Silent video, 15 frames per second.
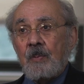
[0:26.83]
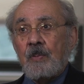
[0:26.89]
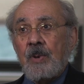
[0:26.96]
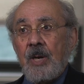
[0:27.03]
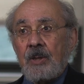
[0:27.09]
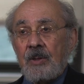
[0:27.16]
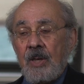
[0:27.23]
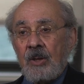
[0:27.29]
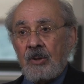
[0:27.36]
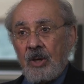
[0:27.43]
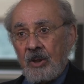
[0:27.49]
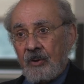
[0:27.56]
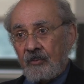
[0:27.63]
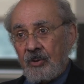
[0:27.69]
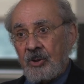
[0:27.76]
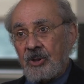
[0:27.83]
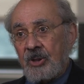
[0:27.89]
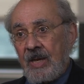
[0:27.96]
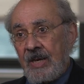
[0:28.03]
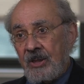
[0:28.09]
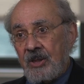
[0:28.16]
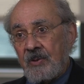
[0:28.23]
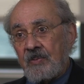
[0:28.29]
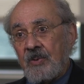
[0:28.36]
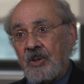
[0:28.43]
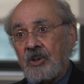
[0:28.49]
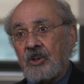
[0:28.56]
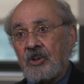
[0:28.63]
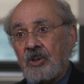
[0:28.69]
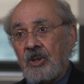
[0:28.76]
But a lot of the
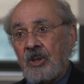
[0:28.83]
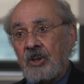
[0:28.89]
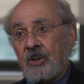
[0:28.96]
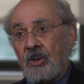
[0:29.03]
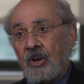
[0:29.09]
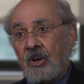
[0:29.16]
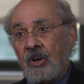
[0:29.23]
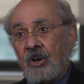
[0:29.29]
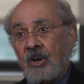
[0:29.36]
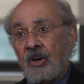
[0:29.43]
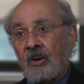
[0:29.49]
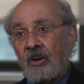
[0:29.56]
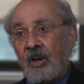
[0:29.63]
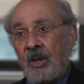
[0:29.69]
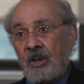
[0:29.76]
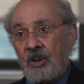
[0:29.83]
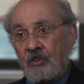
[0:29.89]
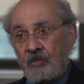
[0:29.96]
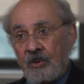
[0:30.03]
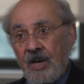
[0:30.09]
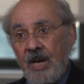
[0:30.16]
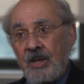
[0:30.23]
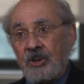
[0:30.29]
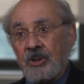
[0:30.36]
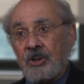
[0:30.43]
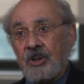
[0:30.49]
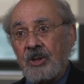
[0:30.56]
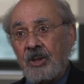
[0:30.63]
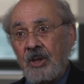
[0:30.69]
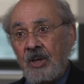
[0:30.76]
sentiments that are
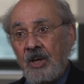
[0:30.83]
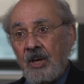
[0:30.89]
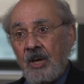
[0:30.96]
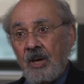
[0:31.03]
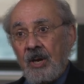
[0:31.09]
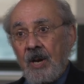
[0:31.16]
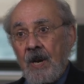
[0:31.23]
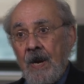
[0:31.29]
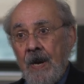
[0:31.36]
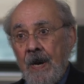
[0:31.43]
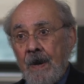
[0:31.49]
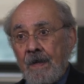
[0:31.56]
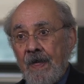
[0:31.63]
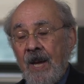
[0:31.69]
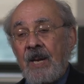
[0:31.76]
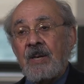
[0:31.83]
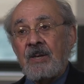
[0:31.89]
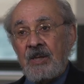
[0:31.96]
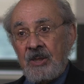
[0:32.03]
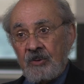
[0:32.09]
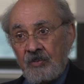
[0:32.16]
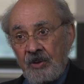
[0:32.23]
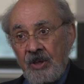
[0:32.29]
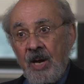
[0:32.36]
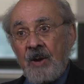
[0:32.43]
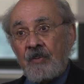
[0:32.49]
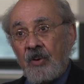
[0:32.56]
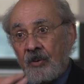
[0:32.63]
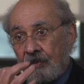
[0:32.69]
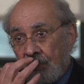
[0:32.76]
expressed, and it has
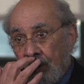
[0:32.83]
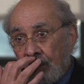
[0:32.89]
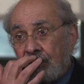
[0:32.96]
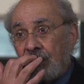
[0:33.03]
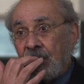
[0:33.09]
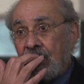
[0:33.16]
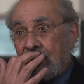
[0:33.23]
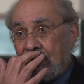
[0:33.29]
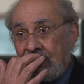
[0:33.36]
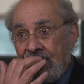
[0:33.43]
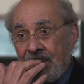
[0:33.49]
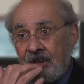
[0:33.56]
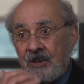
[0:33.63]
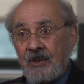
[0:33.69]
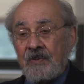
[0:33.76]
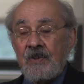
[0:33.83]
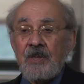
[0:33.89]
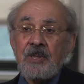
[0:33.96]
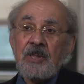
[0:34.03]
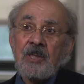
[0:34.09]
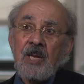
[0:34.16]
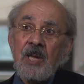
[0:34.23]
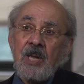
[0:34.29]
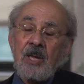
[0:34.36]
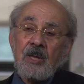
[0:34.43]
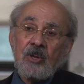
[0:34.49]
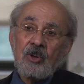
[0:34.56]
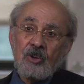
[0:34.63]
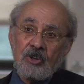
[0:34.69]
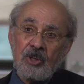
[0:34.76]
become popular sentiments,
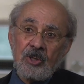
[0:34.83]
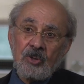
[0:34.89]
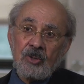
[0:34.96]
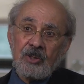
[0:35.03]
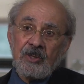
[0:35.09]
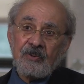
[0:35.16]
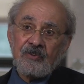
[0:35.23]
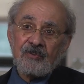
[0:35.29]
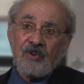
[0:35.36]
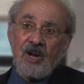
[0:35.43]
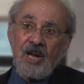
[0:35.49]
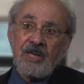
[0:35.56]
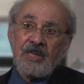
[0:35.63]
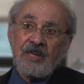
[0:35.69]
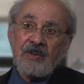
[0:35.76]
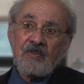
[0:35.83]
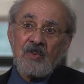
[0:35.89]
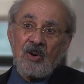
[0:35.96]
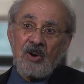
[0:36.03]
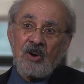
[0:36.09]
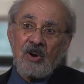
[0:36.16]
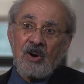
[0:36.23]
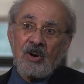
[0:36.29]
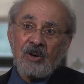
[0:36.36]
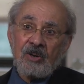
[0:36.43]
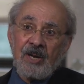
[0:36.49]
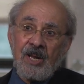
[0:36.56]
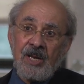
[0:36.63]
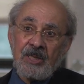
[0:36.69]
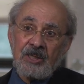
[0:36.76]
you can define them
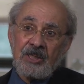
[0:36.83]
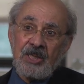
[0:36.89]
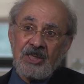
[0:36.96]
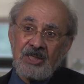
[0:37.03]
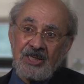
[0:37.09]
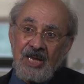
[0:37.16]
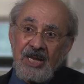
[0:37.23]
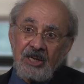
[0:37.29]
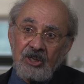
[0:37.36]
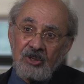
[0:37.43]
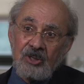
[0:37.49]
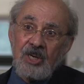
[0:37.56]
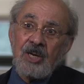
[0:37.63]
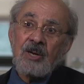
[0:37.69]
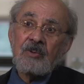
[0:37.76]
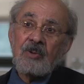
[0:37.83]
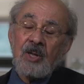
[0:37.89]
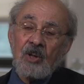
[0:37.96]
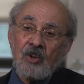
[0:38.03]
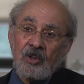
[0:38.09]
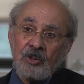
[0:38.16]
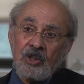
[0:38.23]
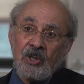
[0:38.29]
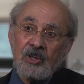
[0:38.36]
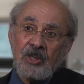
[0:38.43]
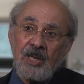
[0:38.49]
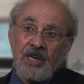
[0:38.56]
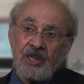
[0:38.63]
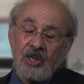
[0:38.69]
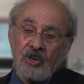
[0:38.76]
are actually secular, although
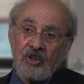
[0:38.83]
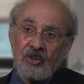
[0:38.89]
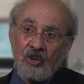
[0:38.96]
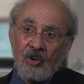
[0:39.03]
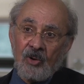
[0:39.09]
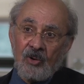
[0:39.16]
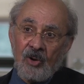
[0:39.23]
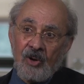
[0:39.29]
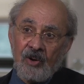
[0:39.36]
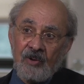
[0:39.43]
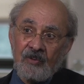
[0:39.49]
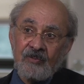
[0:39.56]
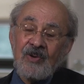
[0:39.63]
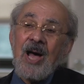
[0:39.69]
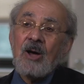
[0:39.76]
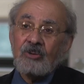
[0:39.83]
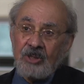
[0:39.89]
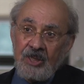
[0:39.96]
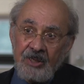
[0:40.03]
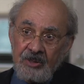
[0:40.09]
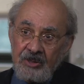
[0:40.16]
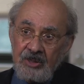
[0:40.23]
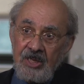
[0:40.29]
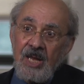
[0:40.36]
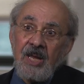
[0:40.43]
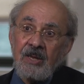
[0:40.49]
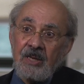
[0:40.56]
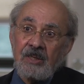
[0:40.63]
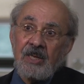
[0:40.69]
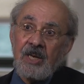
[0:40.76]
they don't avowedly
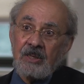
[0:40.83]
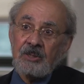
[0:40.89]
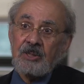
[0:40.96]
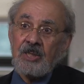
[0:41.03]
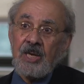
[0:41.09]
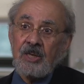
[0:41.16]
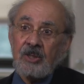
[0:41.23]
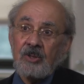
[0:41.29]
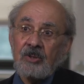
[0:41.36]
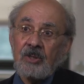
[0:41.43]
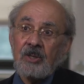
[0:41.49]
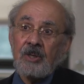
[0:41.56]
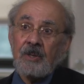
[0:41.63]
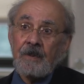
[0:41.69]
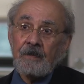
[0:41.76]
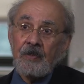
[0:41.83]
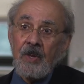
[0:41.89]
say they're secular.